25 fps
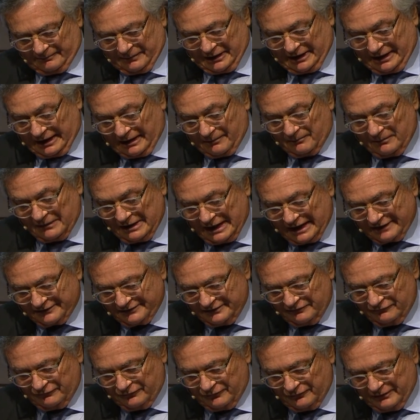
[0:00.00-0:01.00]
become less
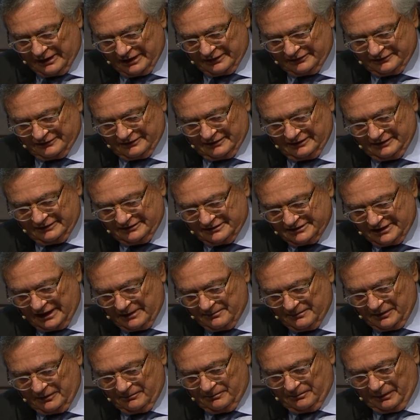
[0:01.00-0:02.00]
influential in
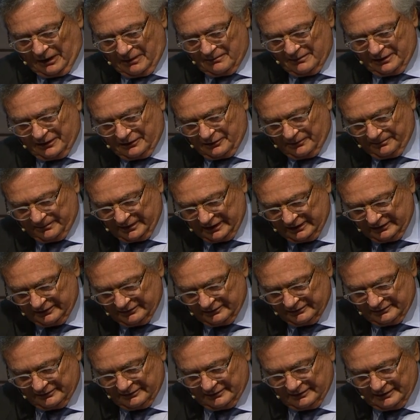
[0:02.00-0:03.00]
shaping public
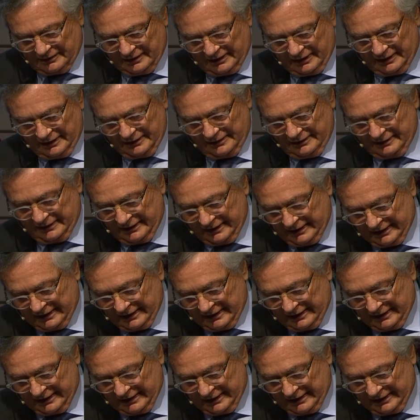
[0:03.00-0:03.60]
opinion and,